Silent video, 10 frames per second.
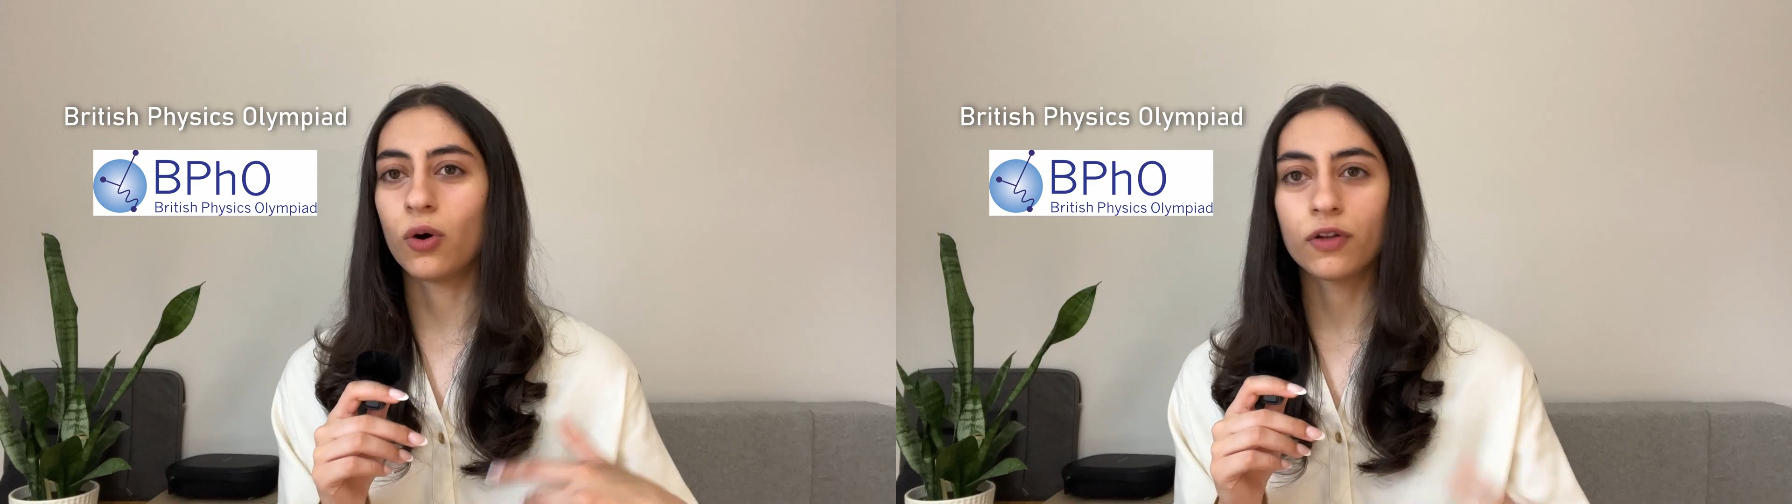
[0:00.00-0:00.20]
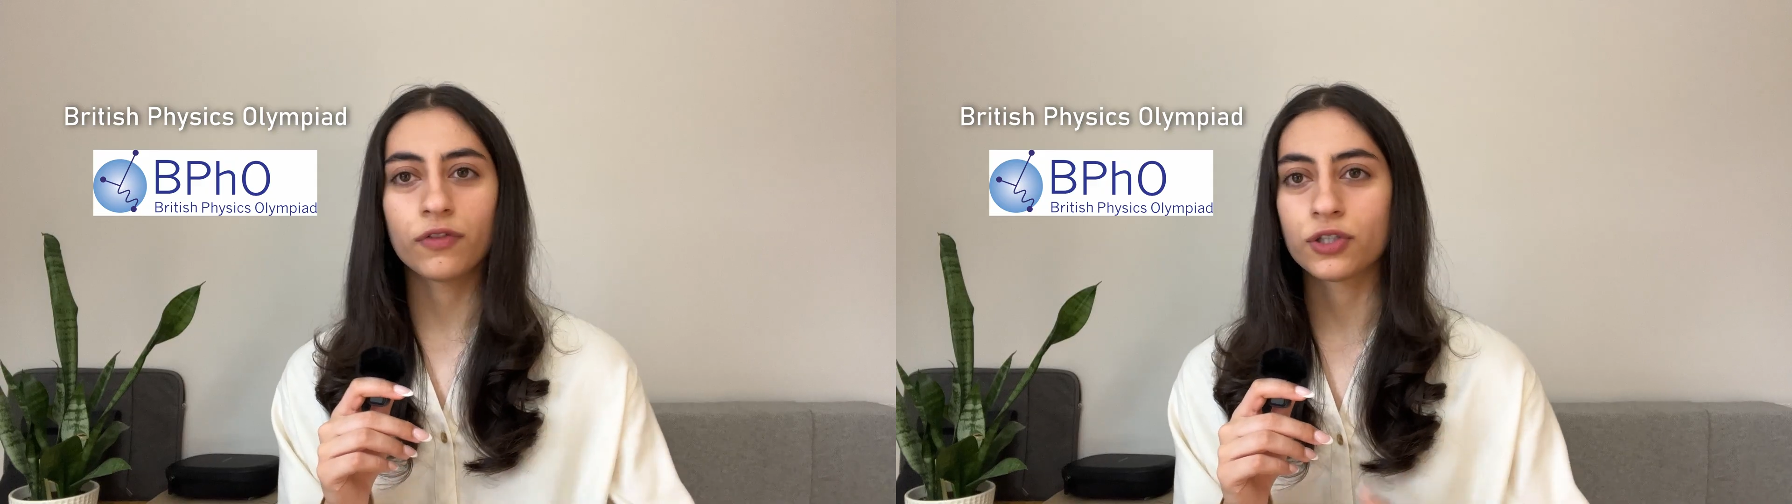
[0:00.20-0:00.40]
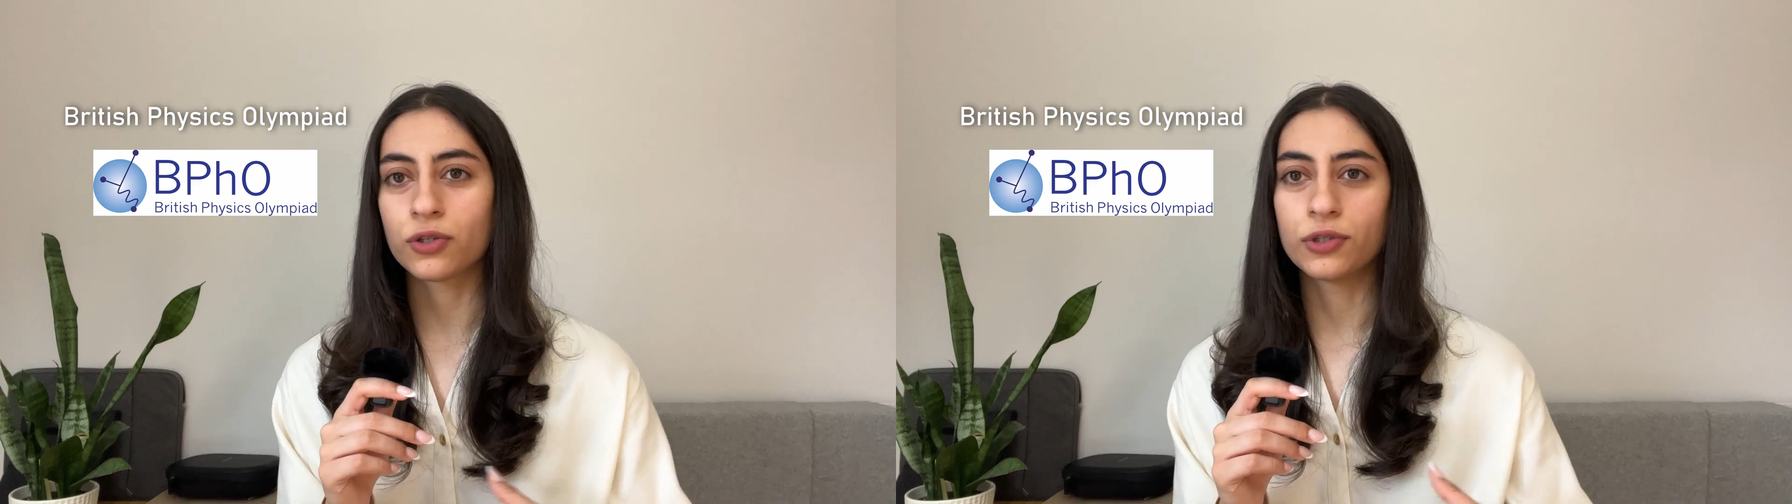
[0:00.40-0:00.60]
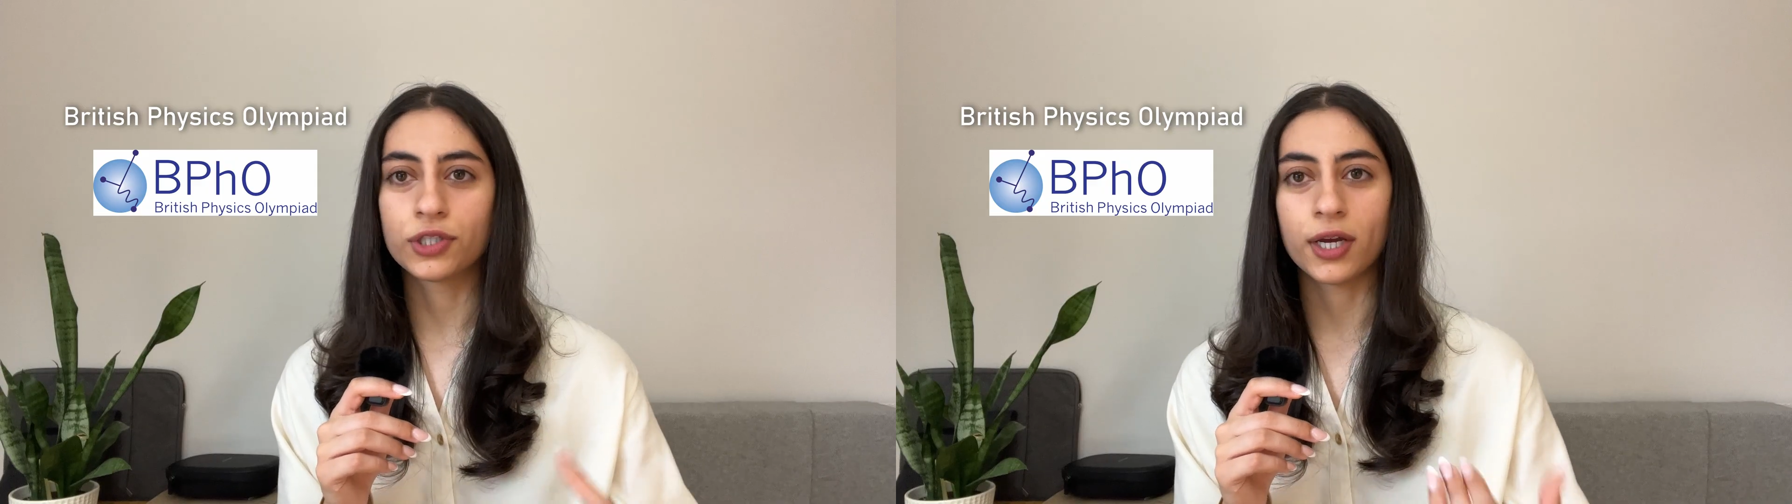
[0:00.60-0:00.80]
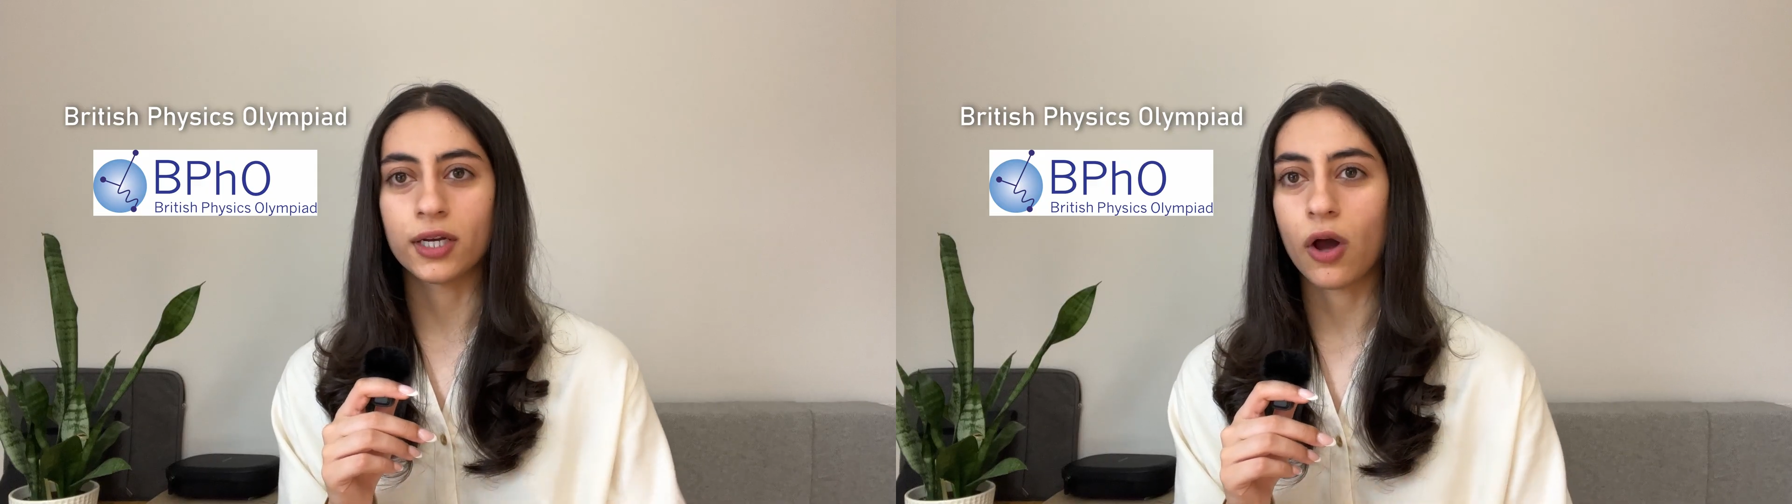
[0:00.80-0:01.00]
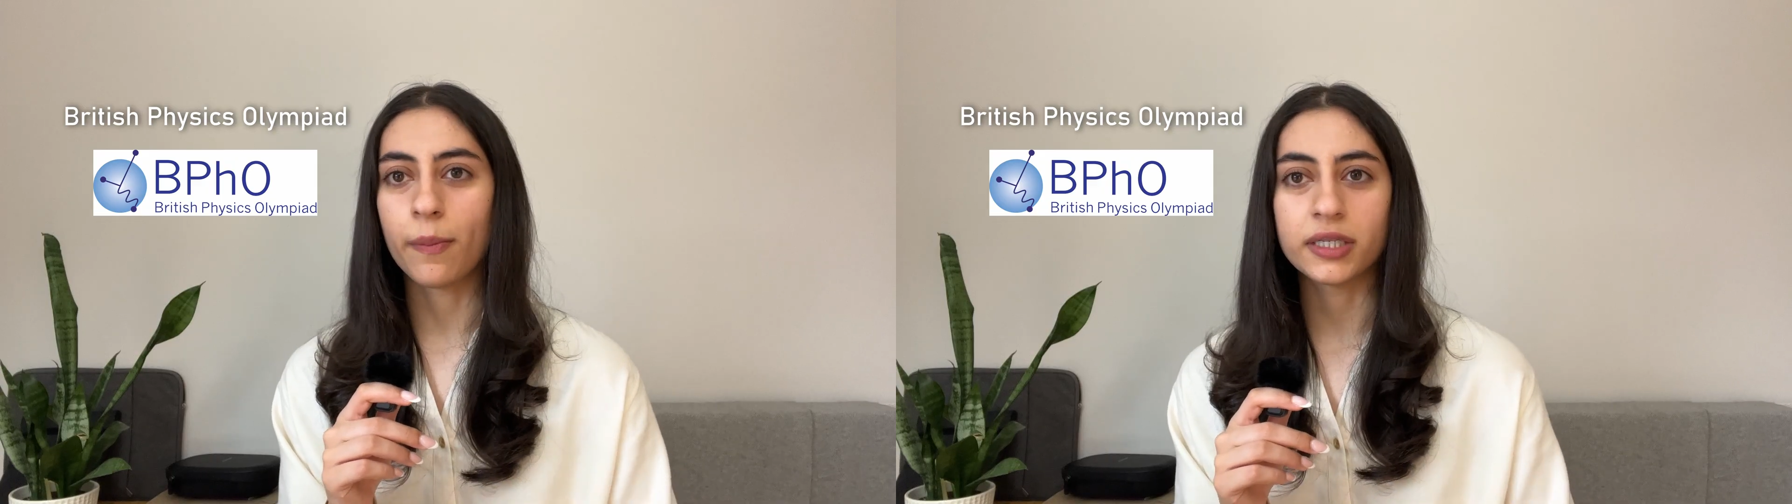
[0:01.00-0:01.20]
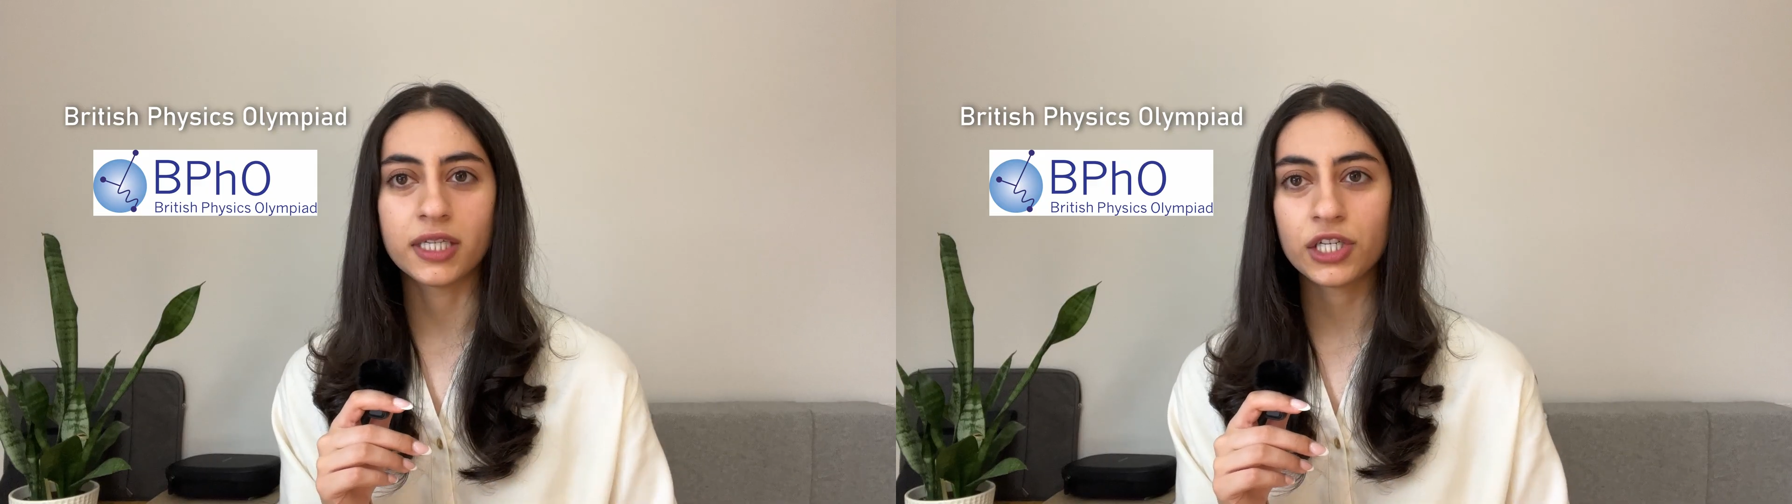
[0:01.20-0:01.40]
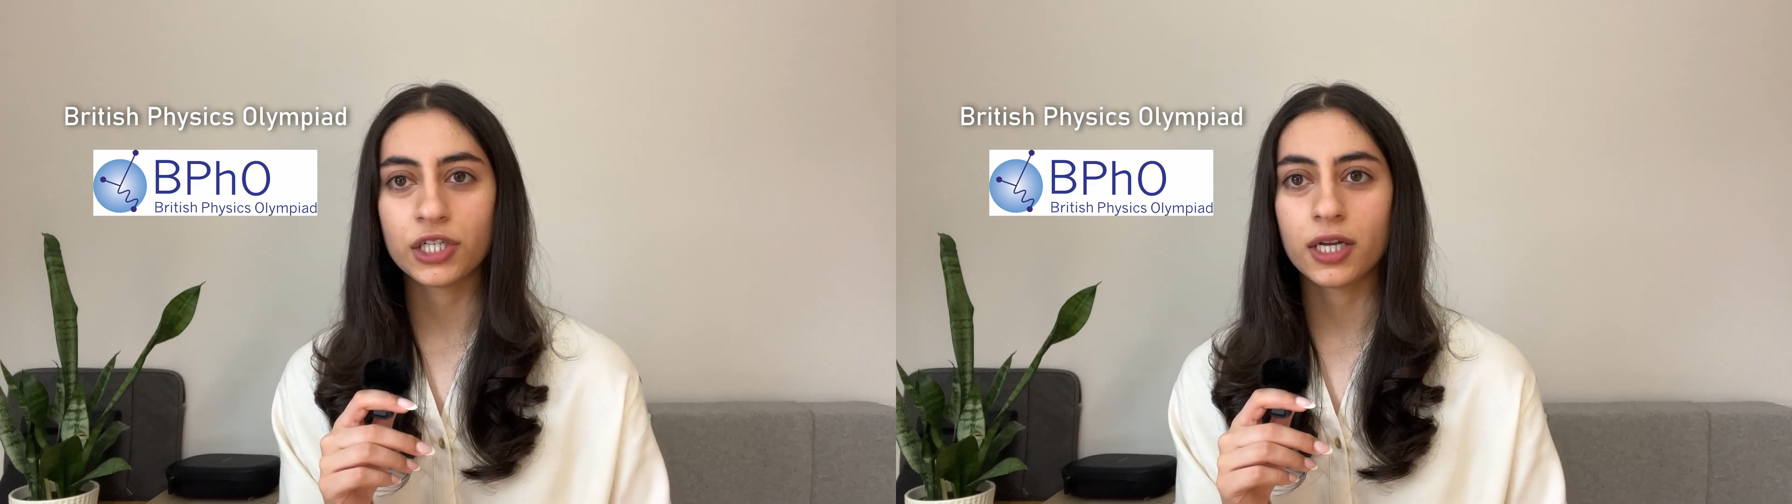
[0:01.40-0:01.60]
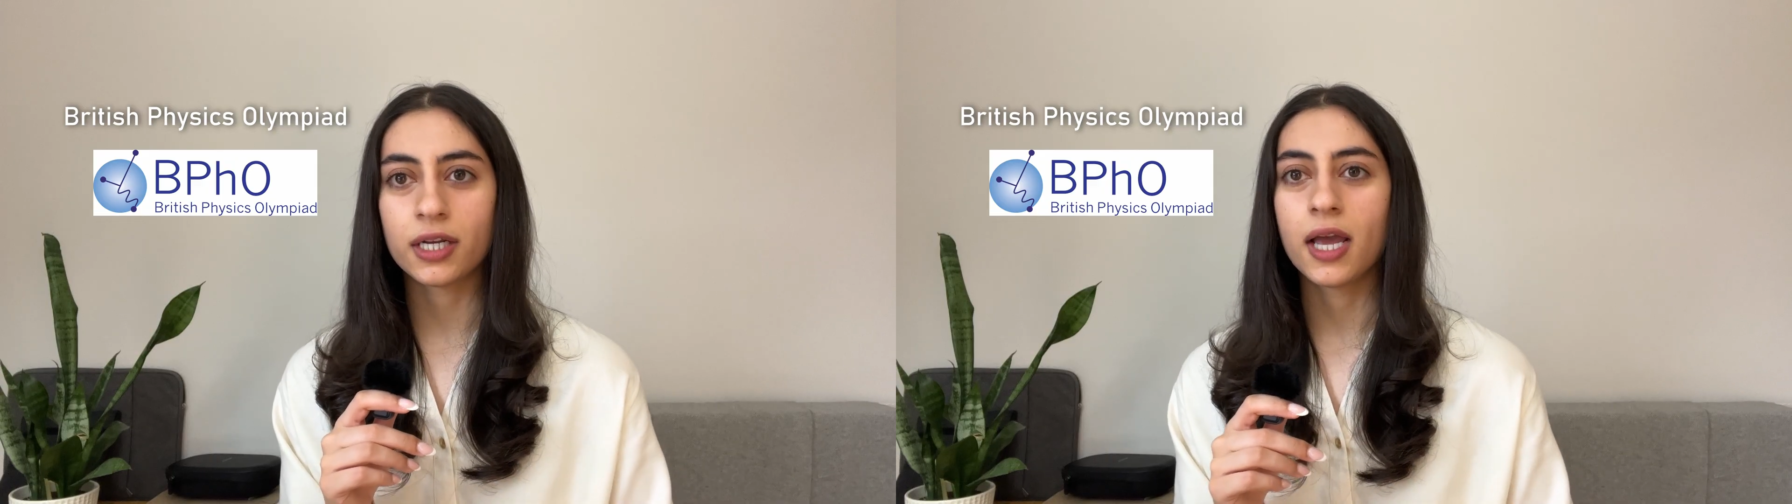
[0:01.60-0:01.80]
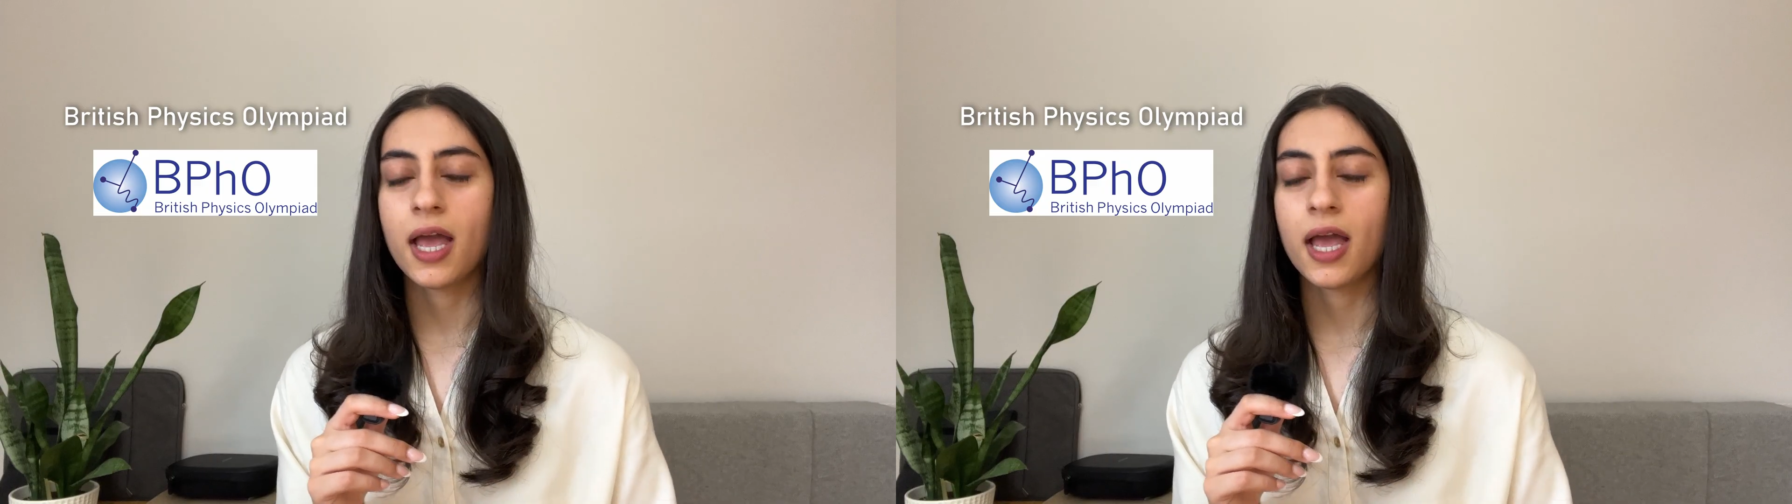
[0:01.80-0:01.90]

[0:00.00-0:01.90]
all of the schools are in competition